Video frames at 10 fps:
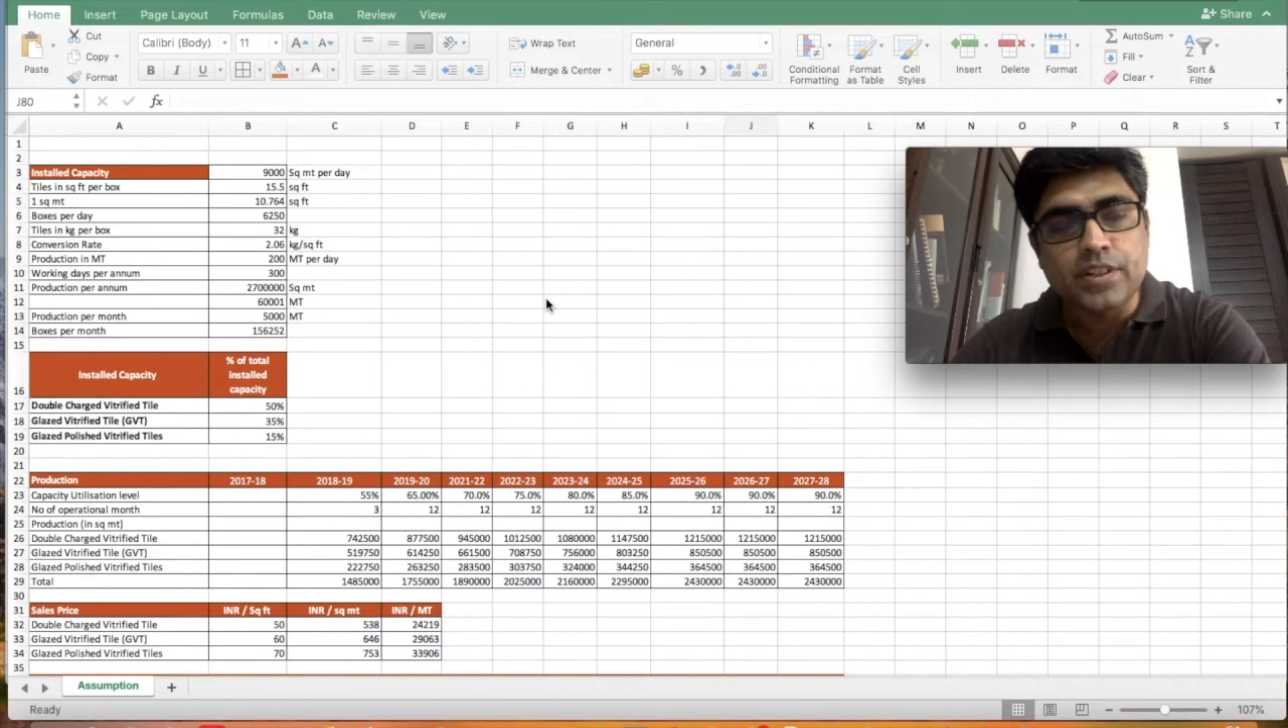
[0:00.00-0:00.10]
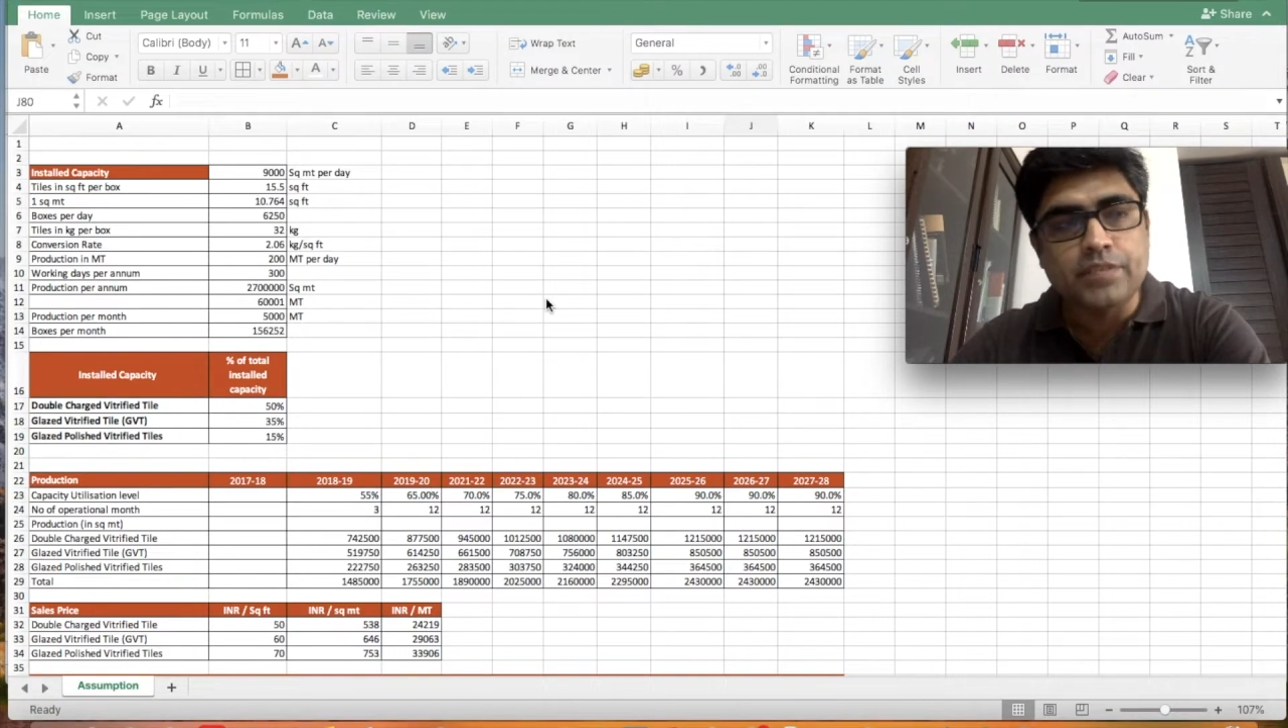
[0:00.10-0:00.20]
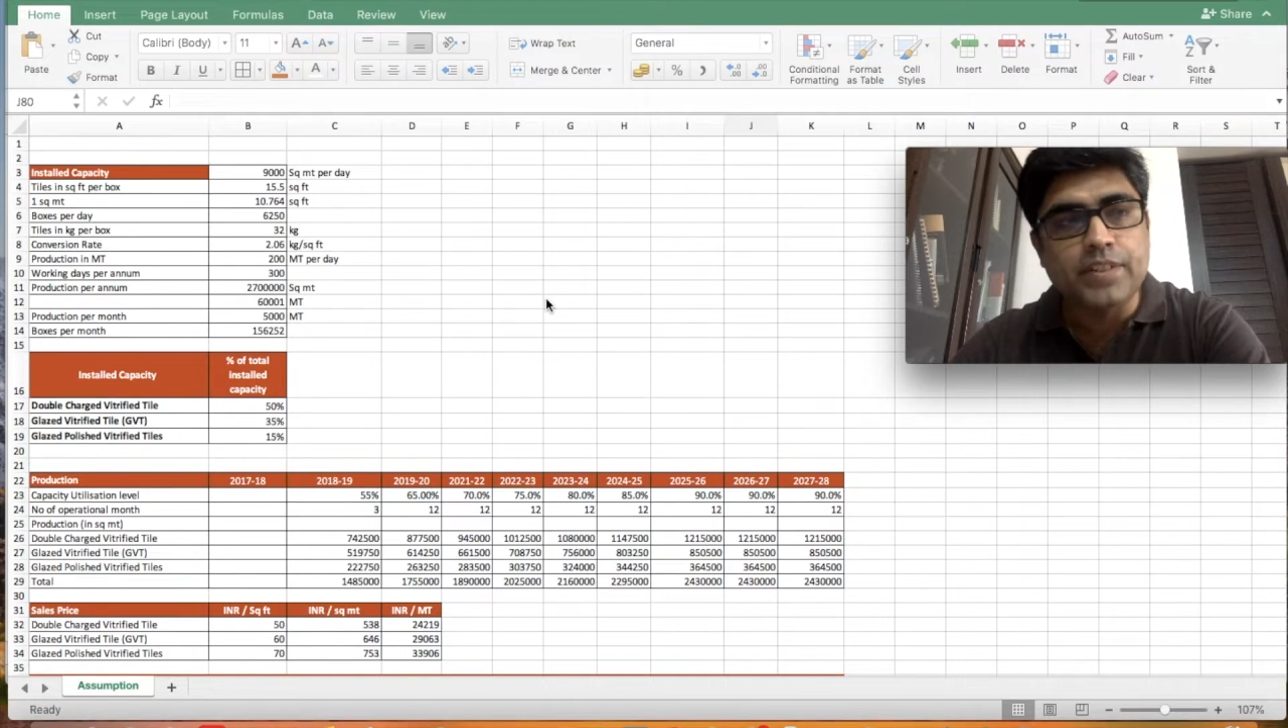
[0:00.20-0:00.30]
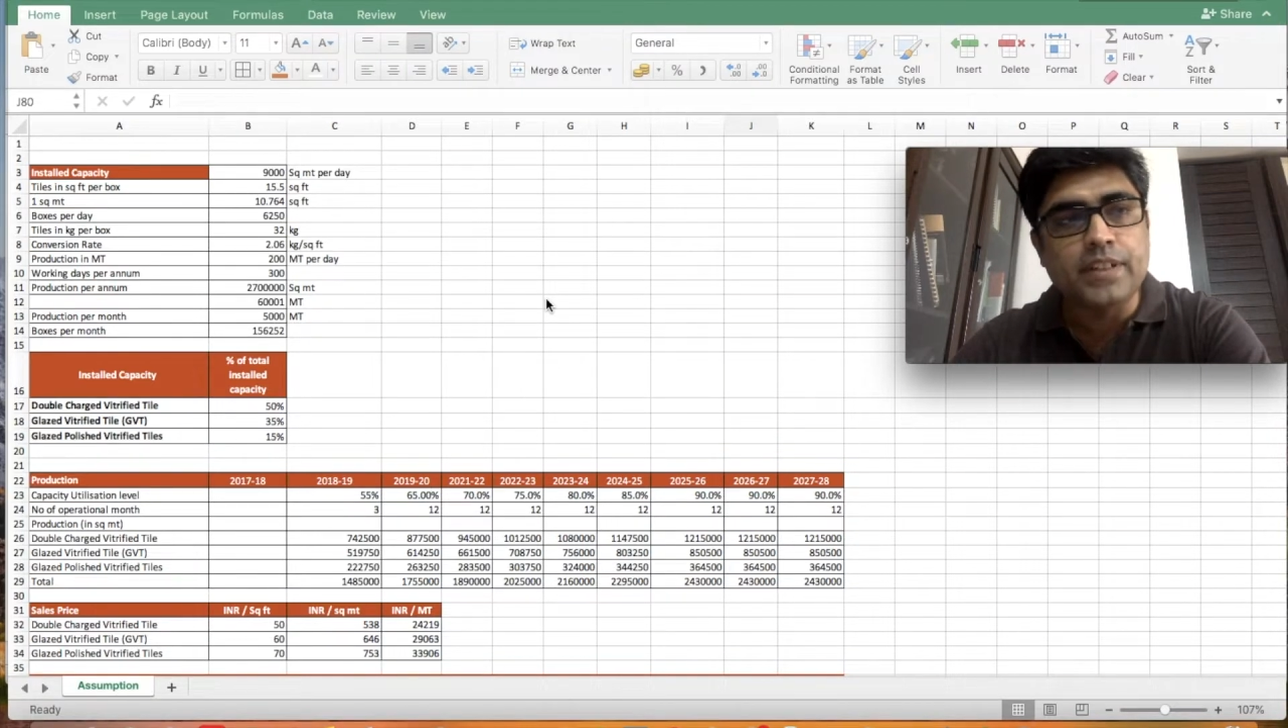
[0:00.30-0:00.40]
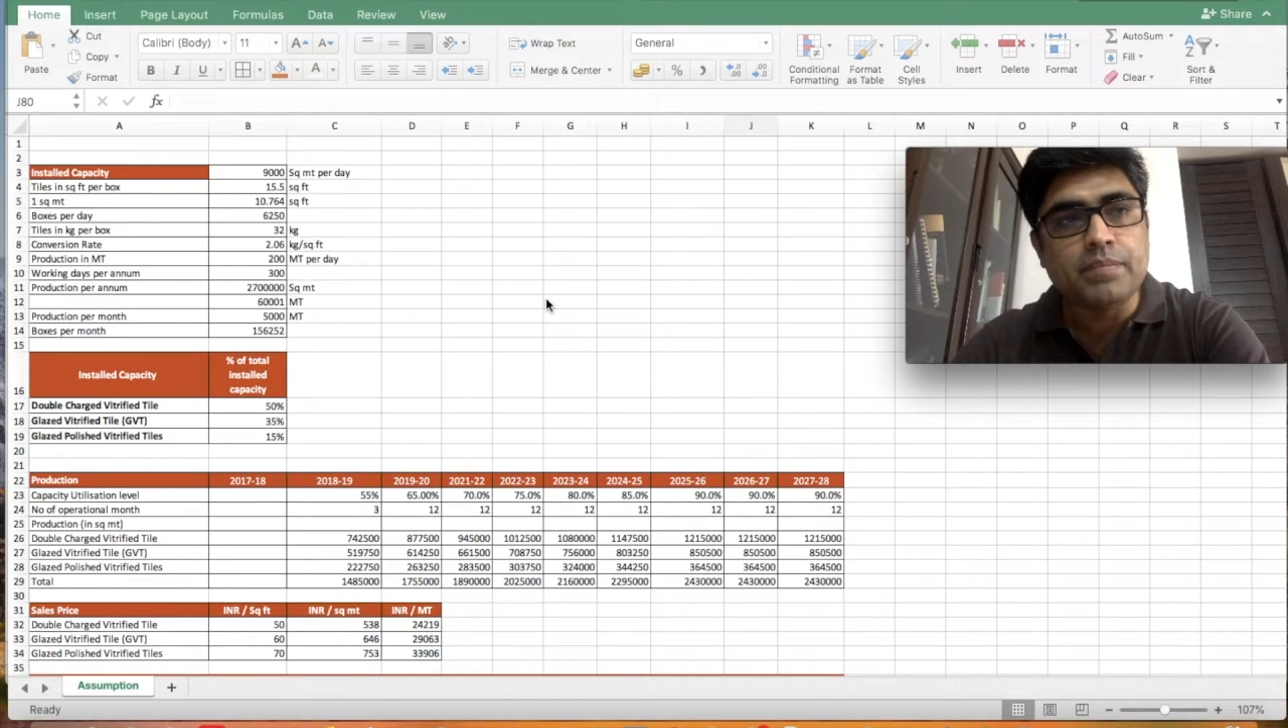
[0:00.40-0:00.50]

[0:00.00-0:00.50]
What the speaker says: of it.